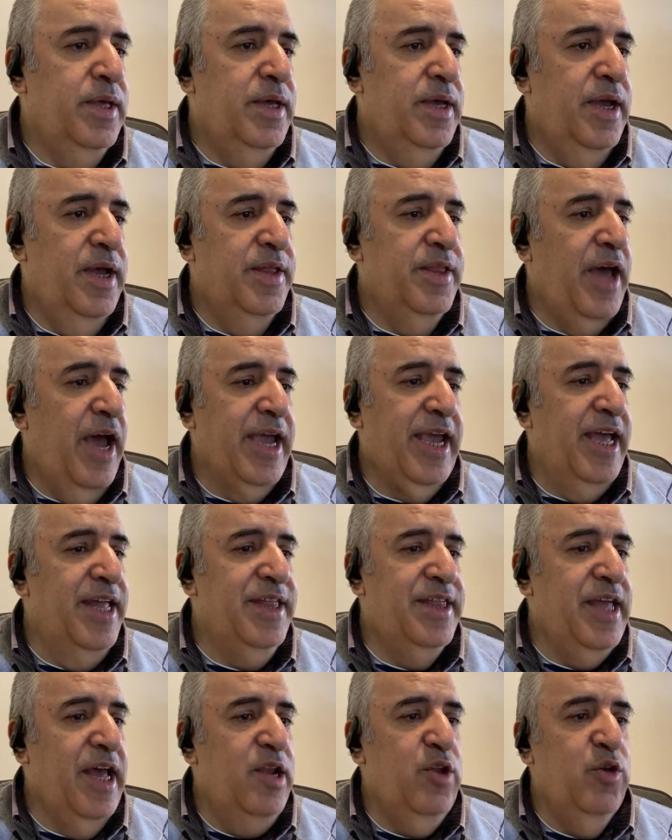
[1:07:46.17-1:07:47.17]
and I
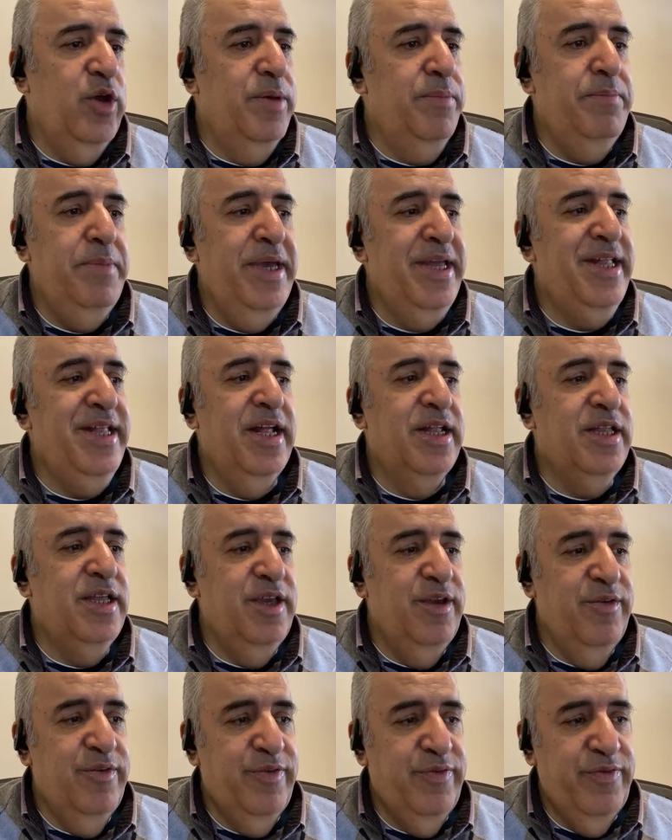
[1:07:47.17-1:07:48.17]
can tell you
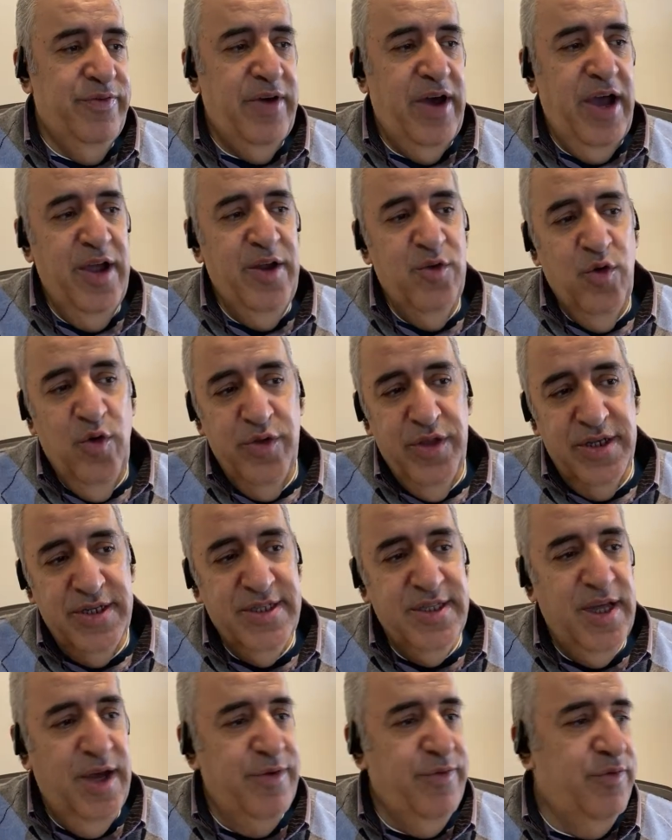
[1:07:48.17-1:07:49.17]
immediately if I know the
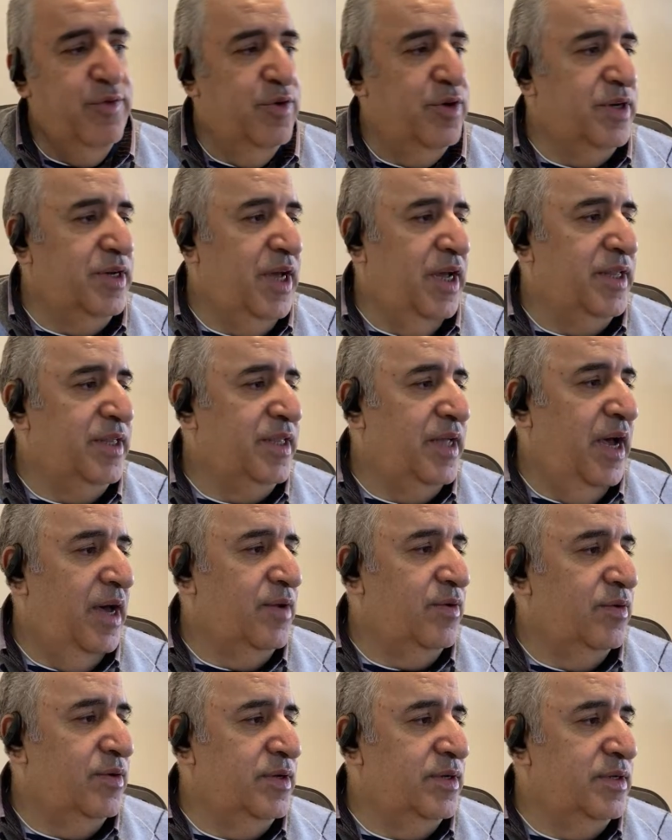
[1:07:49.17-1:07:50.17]
stuff or not. I
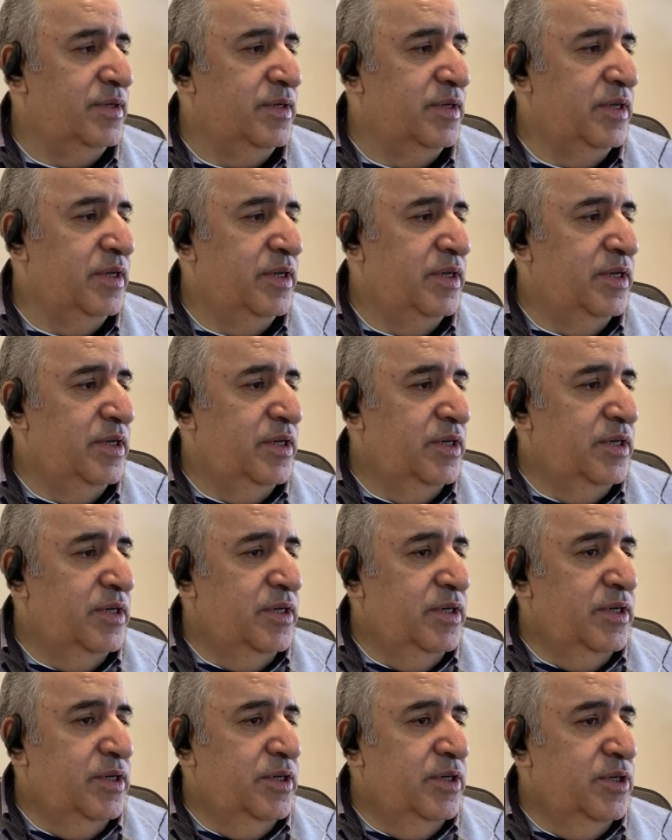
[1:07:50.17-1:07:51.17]
don't
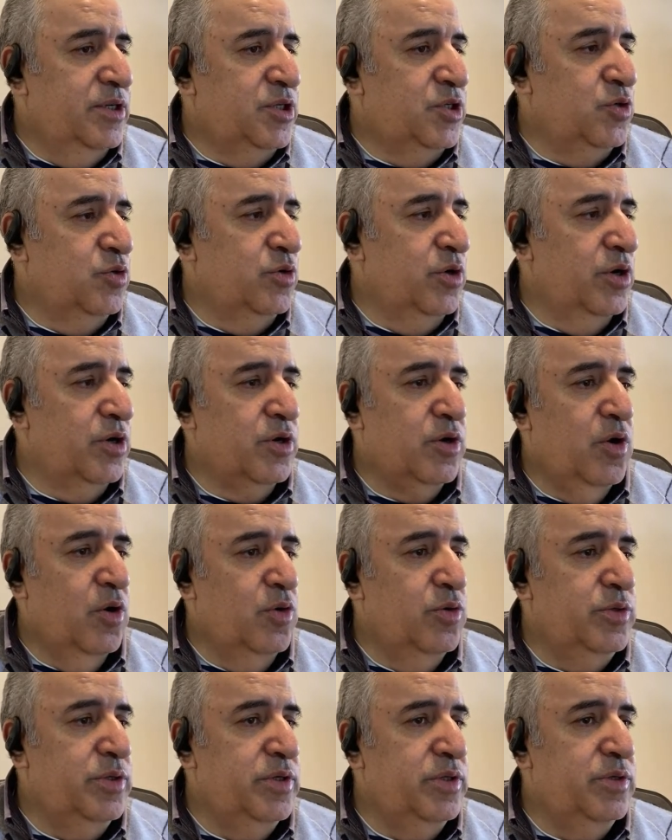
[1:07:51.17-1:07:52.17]

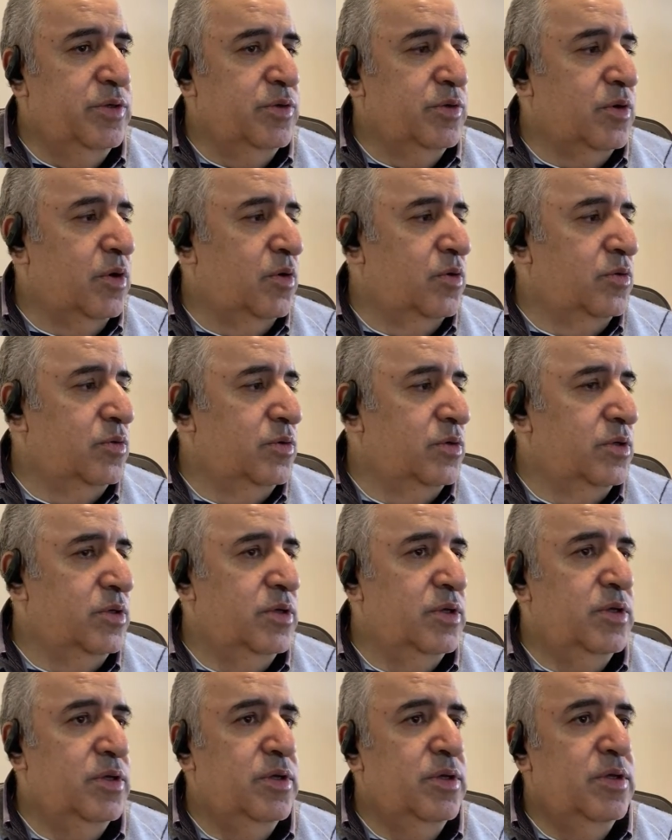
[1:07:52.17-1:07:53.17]
sugarcoat it,
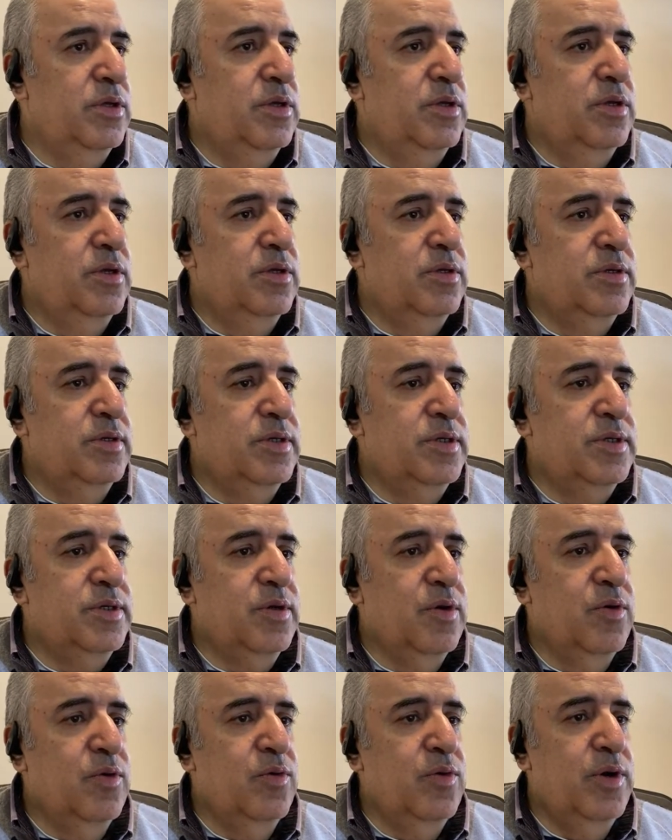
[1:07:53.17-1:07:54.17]

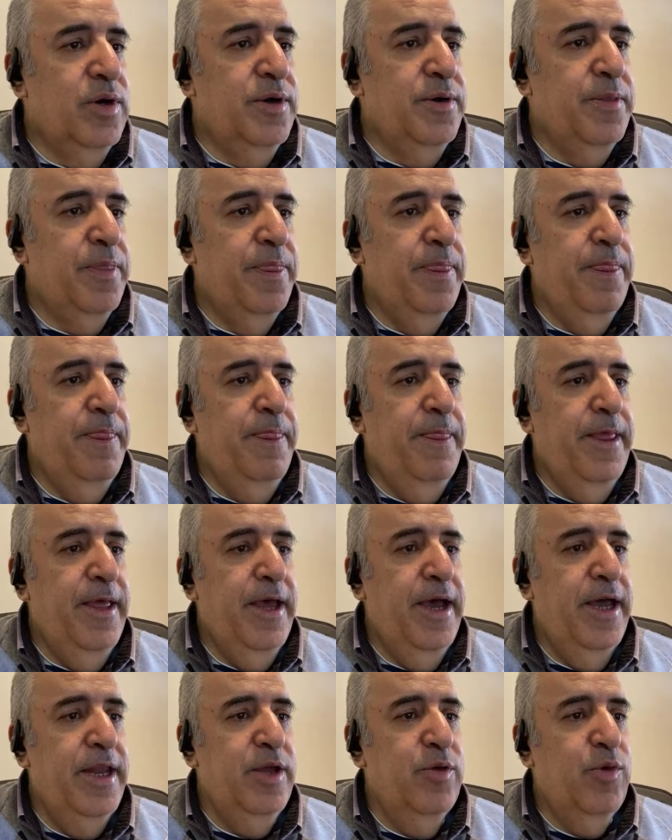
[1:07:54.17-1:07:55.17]
So,
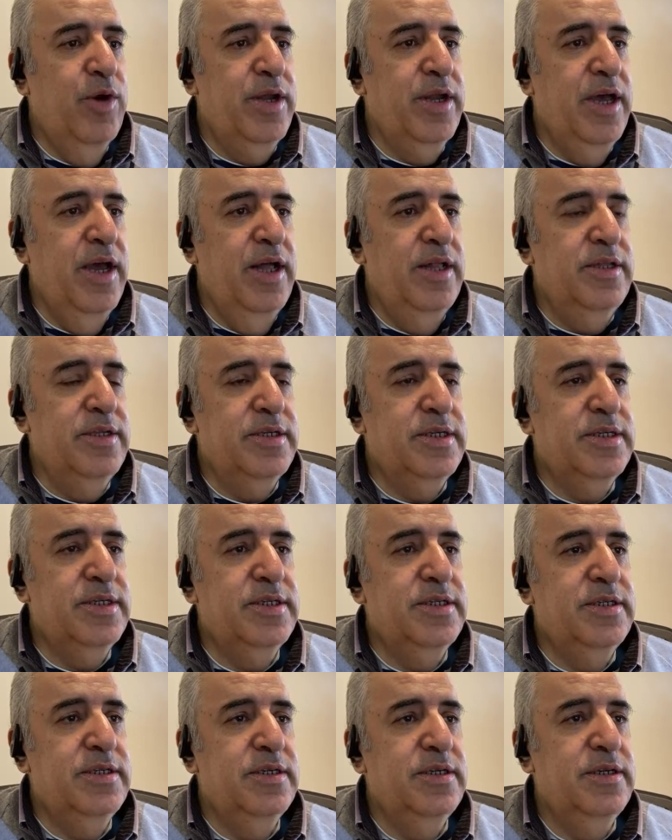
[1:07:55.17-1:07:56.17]
anyone
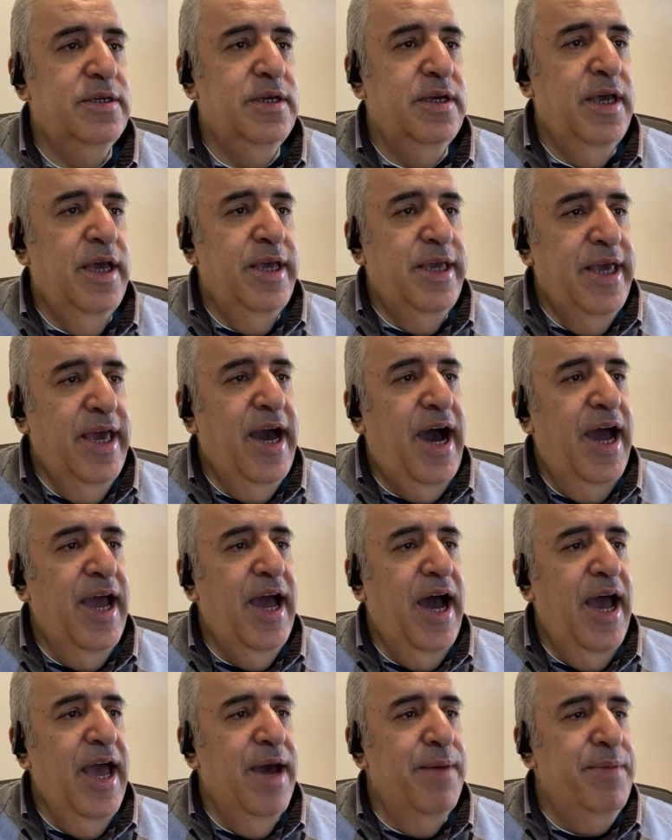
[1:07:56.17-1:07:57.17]
else? Yeah,
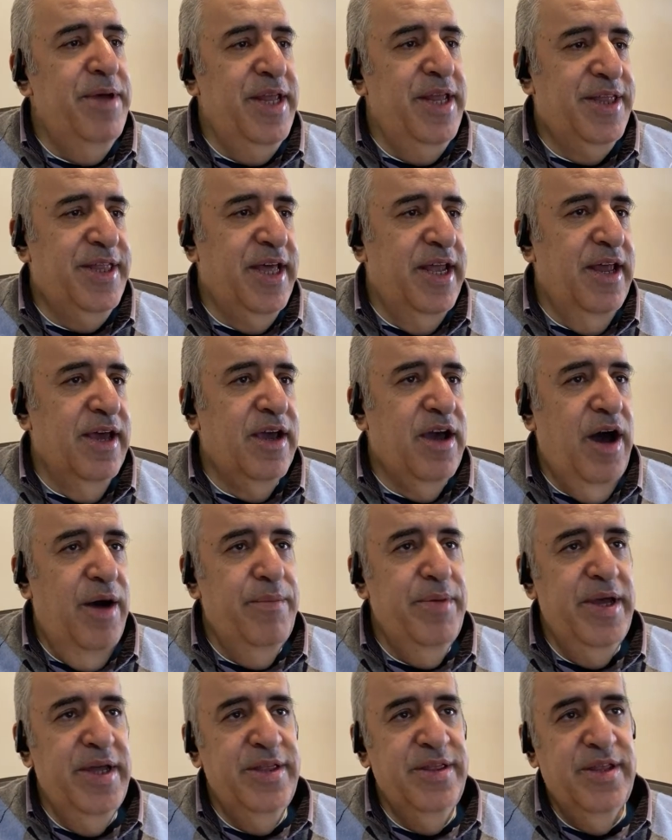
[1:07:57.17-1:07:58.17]
I am in a
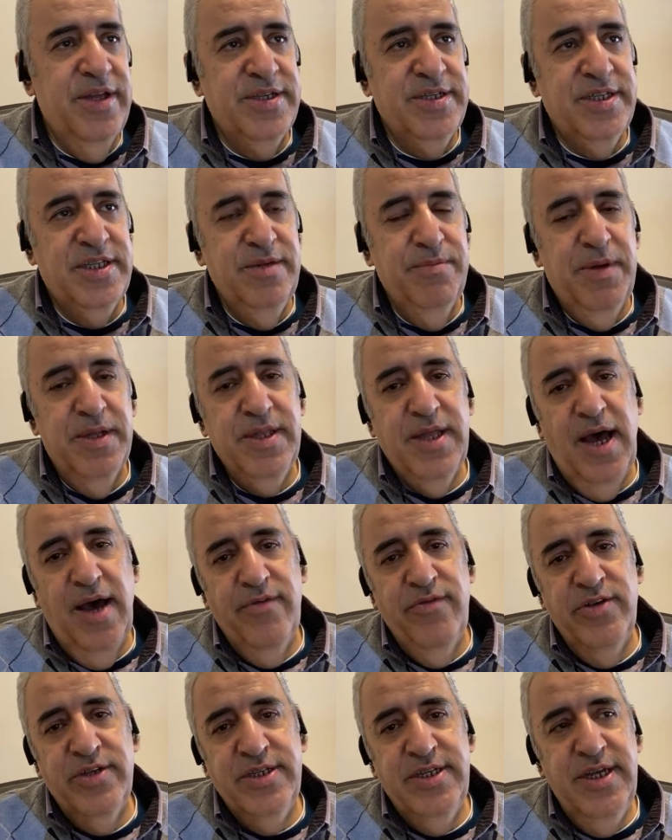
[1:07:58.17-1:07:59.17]
telecom industry, but
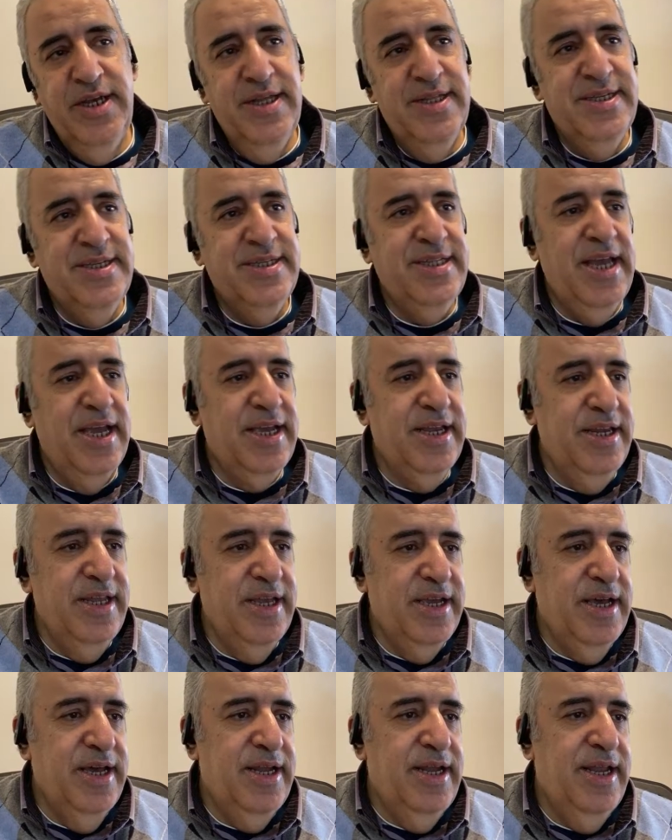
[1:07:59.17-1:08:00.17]
obviously it's
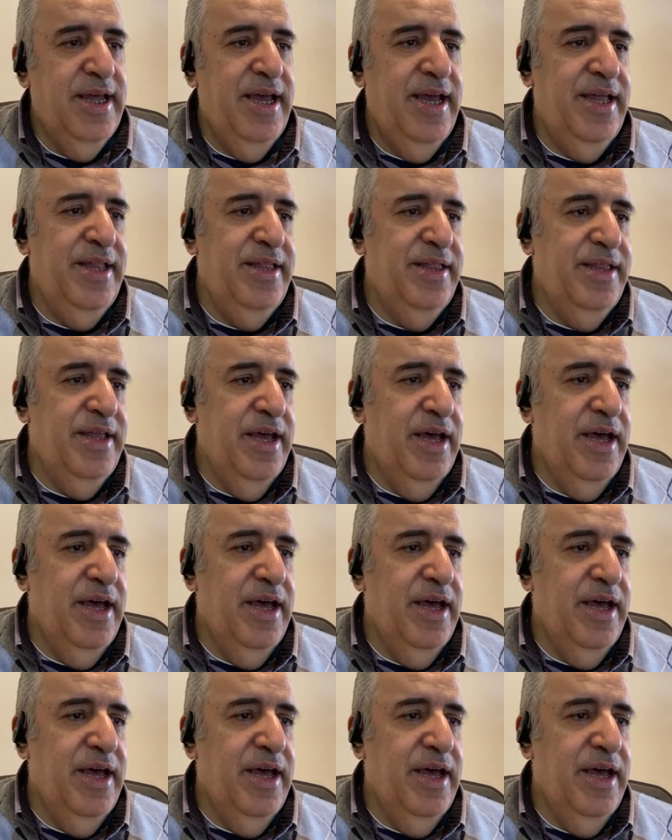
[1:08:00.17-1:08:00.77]
technical, and